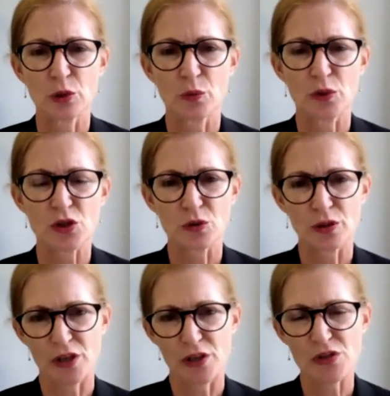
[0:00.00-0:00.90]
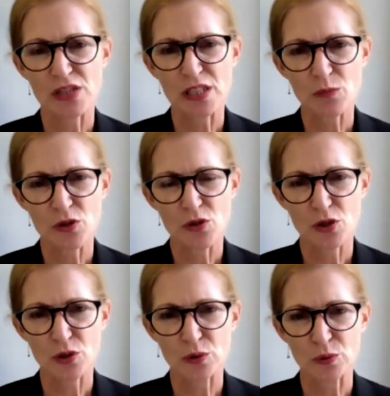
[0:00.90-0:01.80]
which although seems
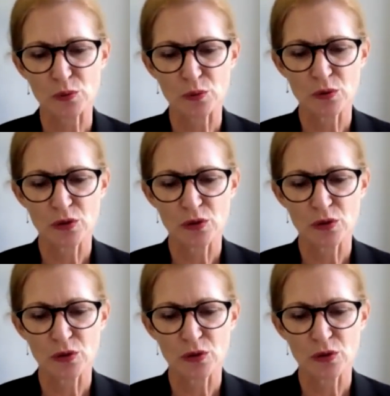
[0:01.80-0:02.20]
to